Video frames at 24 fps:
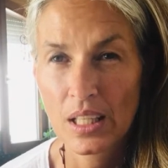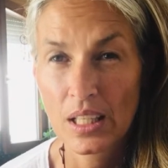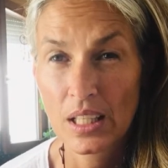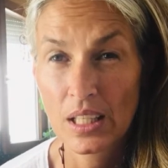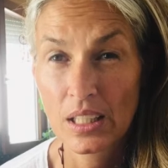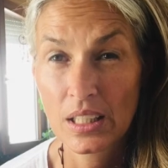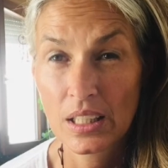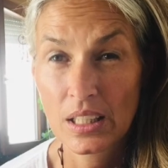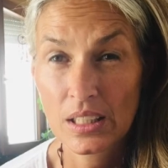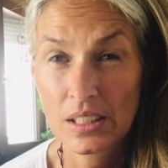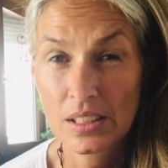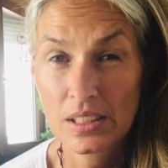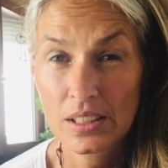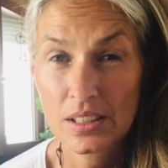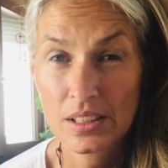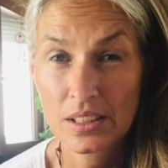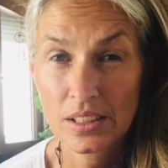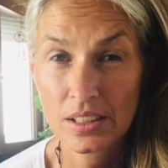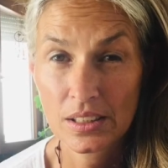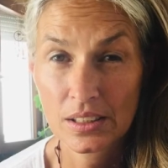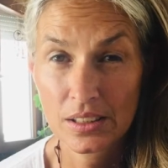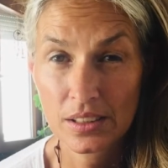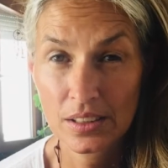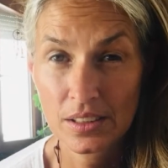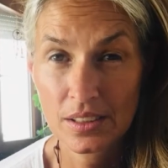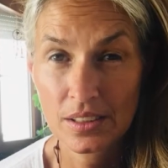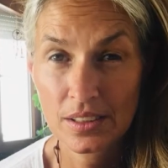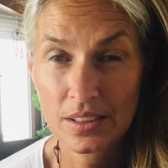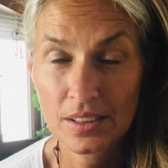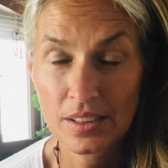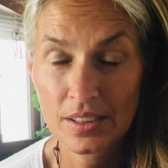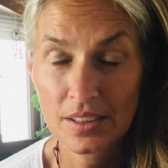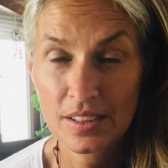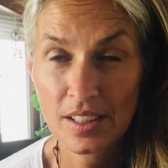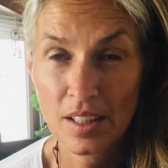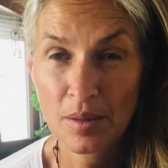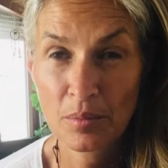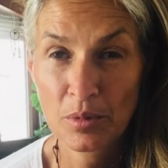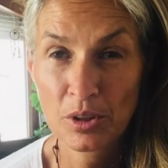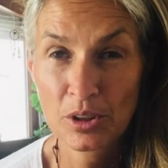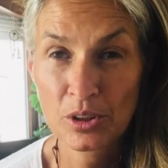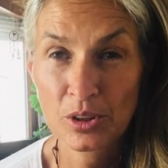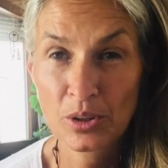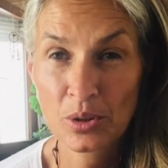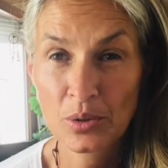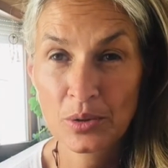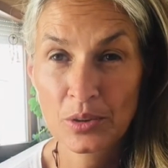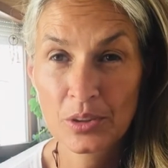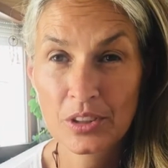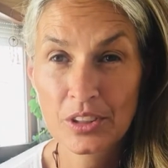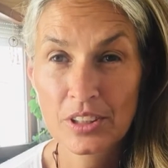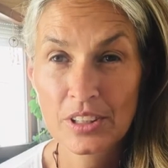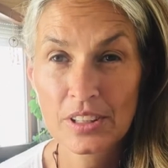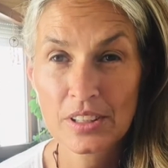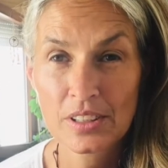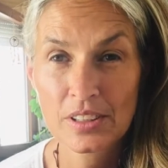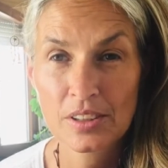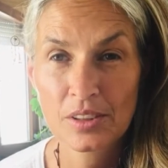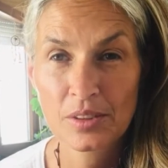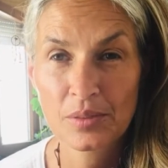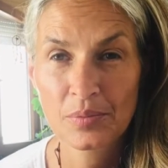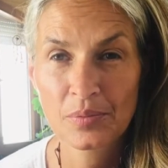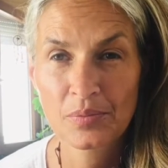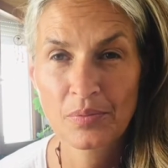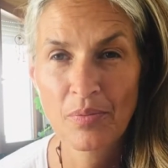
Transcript: This is the summer solstice.